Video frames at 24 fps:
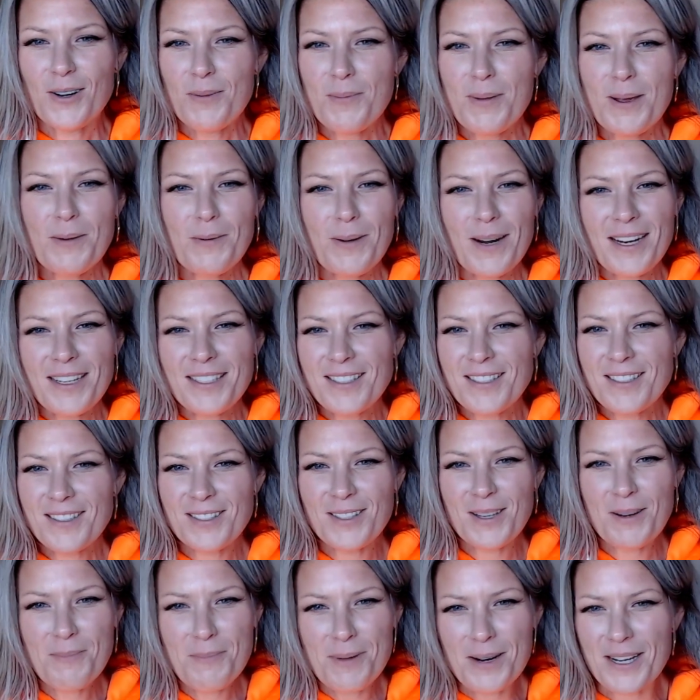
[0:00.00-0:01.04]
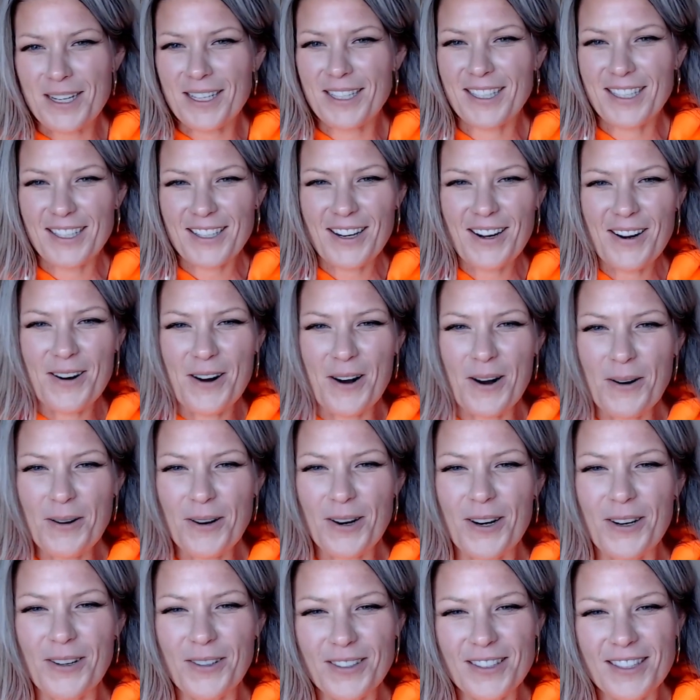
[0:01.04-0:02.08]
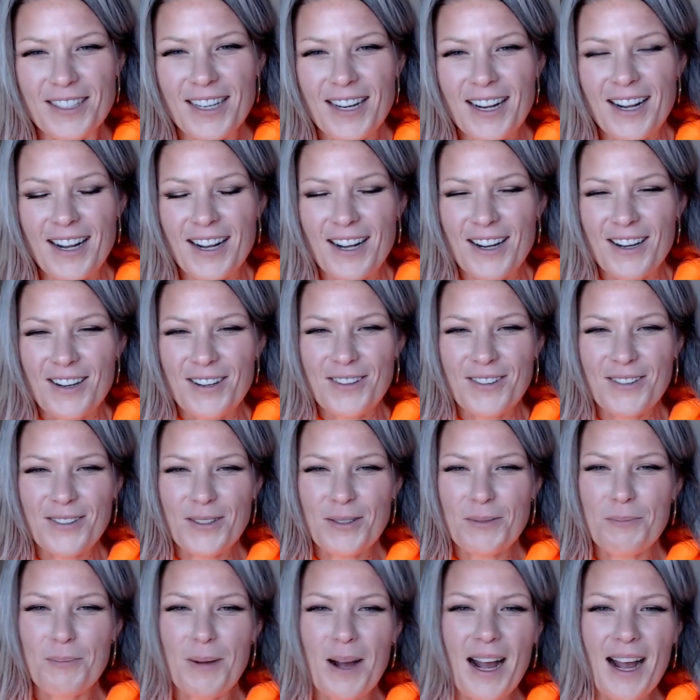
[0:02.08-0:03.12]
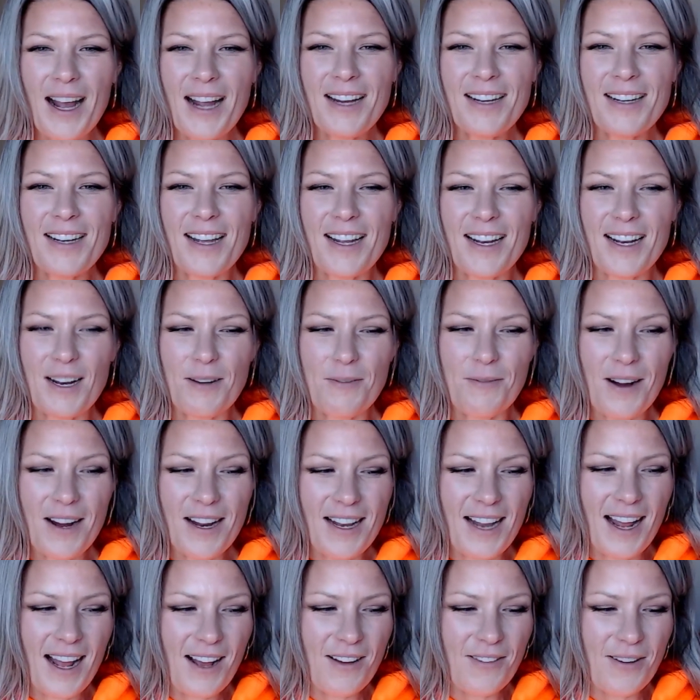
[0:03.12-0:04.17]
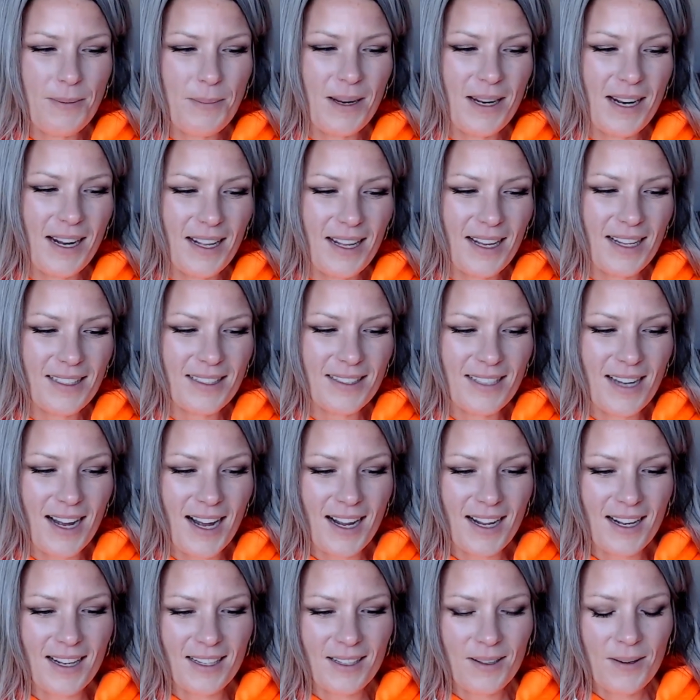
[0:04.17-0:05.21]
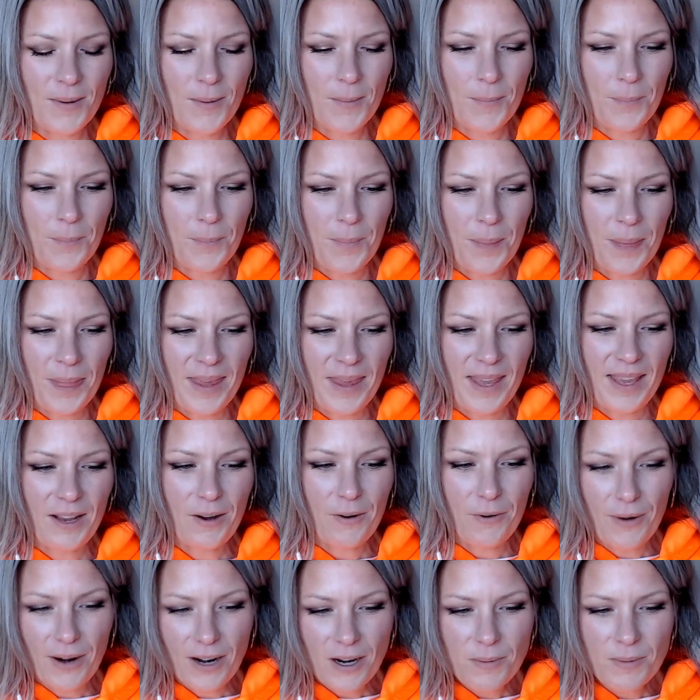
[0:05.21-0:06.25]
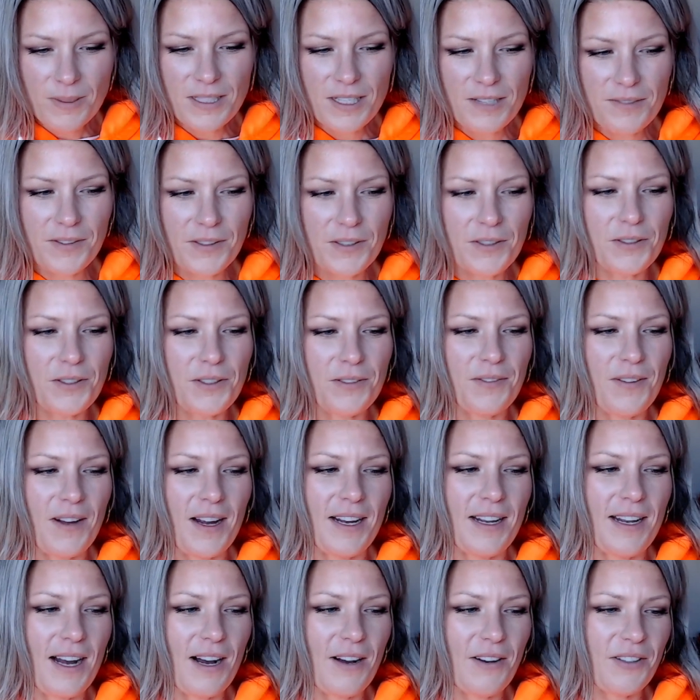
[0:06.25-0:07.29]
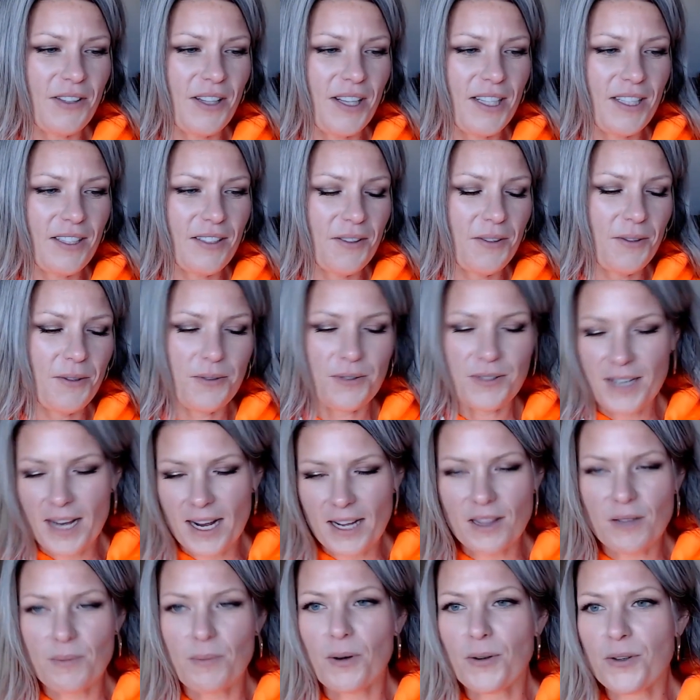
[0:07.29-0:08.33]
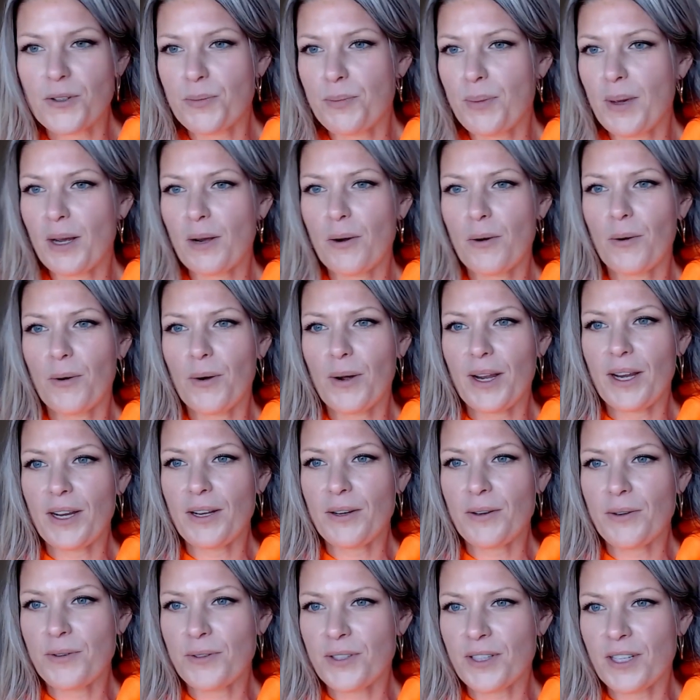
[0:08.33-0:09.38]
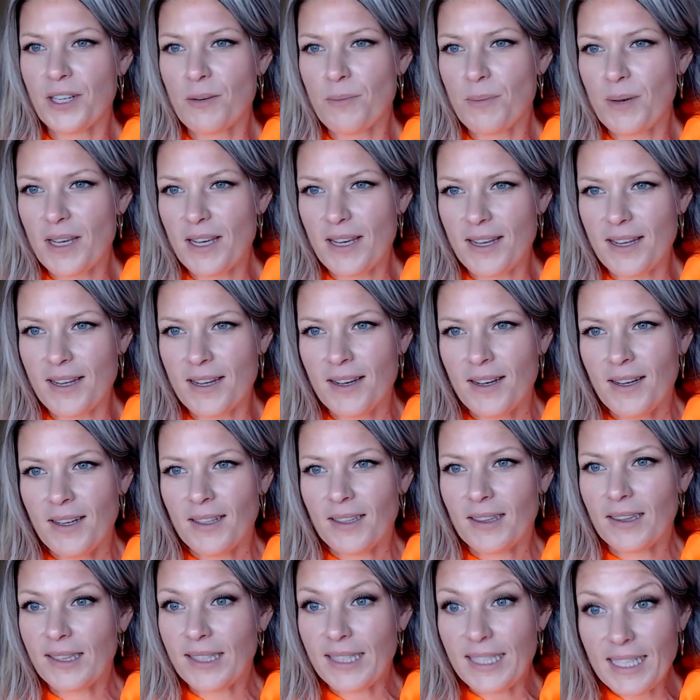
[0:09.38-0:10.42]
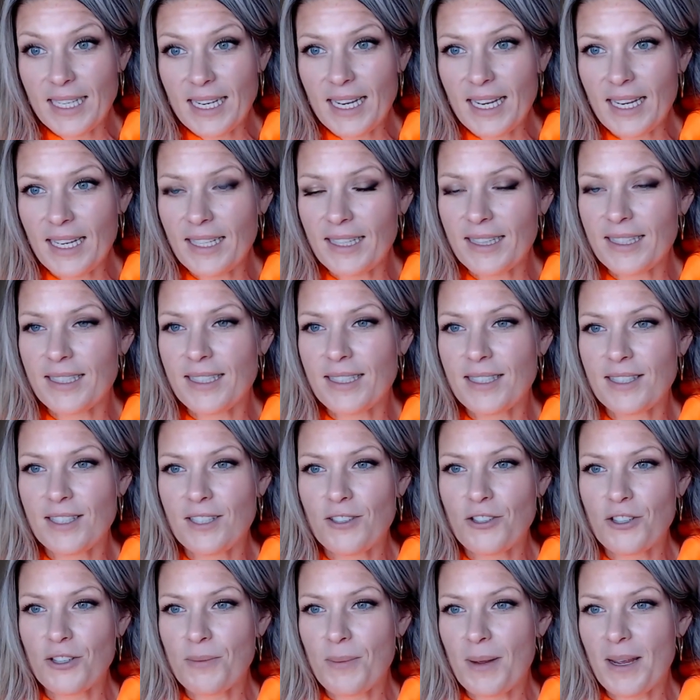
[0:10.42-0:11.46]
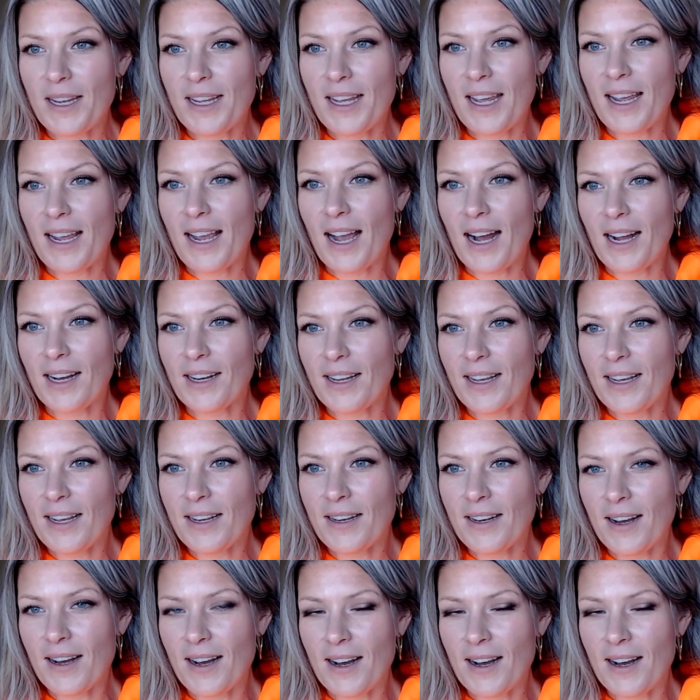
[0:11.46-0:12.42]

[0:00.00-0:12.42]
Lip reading: be raising Simba? Who's behind it? And right now, I mean, it's not incredibly difficult to find out like who's got the most Bitcoin, who's going to be leading the decision making on it.